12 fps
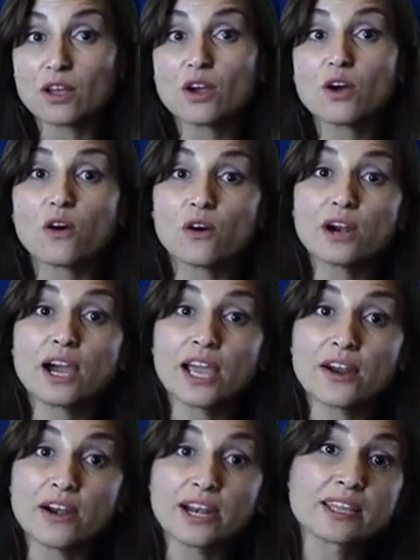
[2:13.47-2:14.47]
or
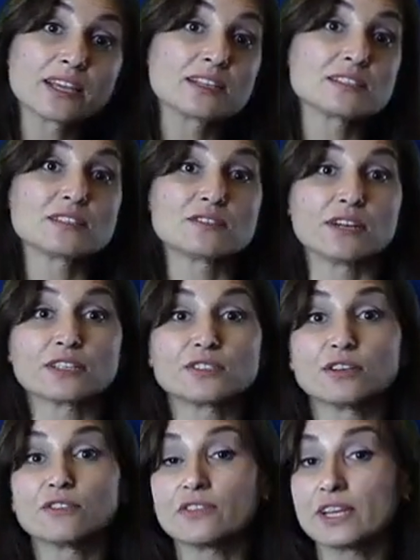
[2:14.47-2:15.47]
hierarchical structure
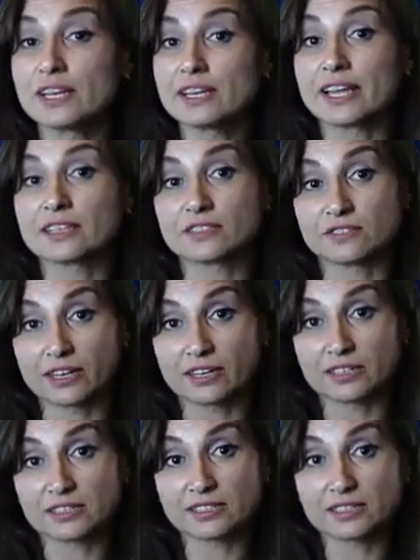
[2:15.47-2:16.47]
of index
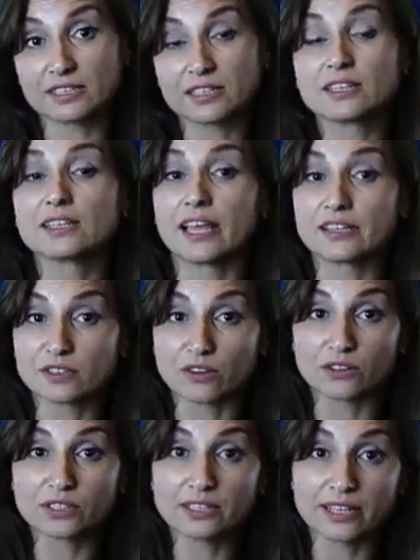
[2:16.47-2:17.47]
records, that's
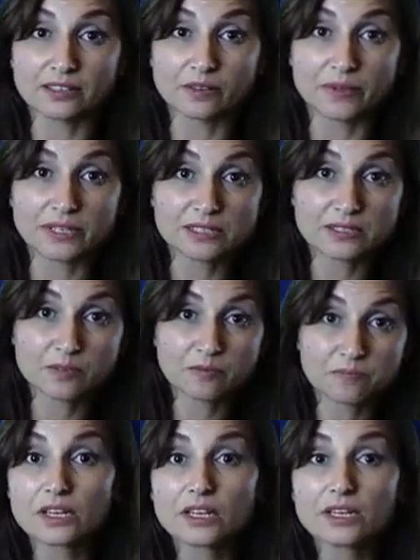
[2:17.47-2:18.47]
called a database.
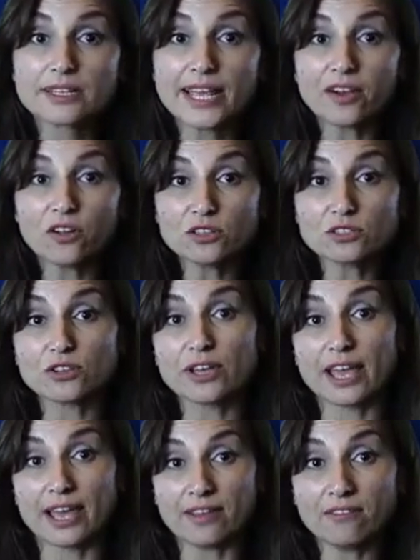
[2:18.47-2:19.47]
They also
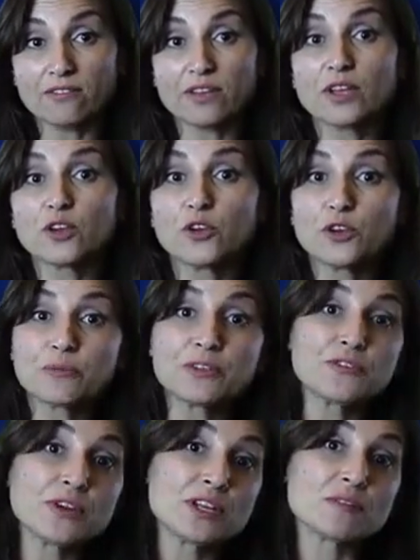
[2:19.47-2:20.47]
have
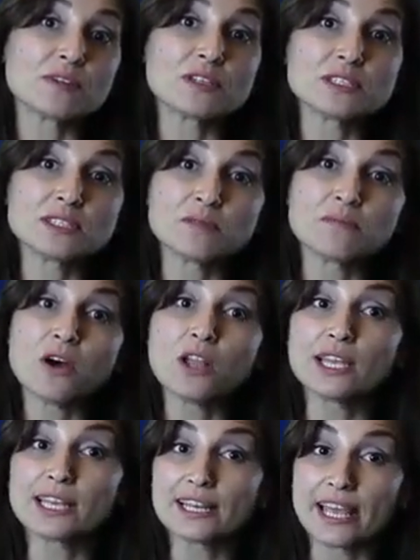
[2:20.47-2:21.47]
human-readable
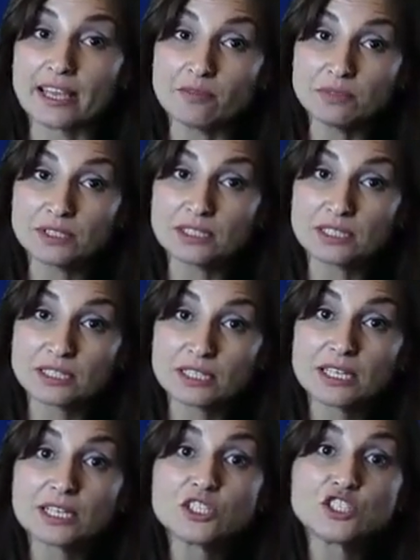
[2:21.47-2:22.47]
symbolic names,
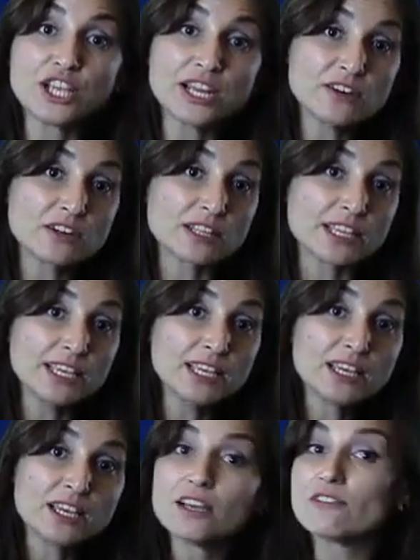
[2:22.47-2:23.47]
generally
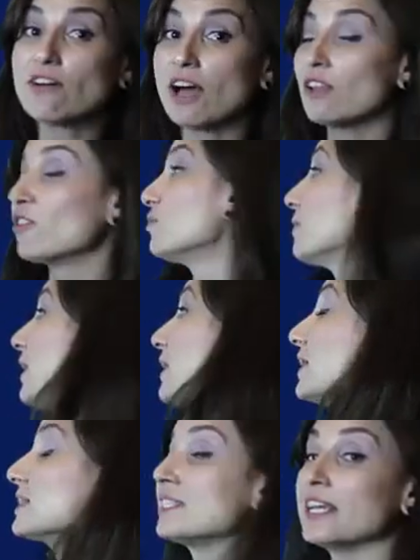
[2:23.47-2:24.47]
followed by an
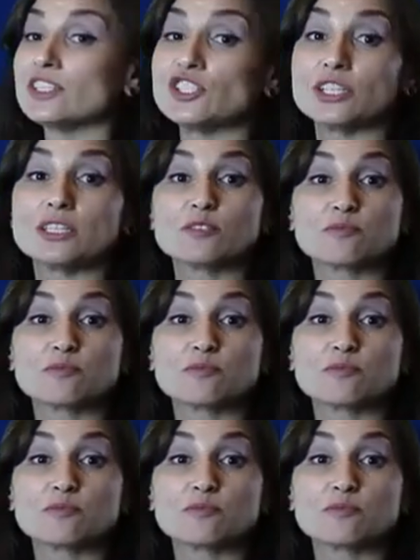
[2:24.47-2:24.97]
extension.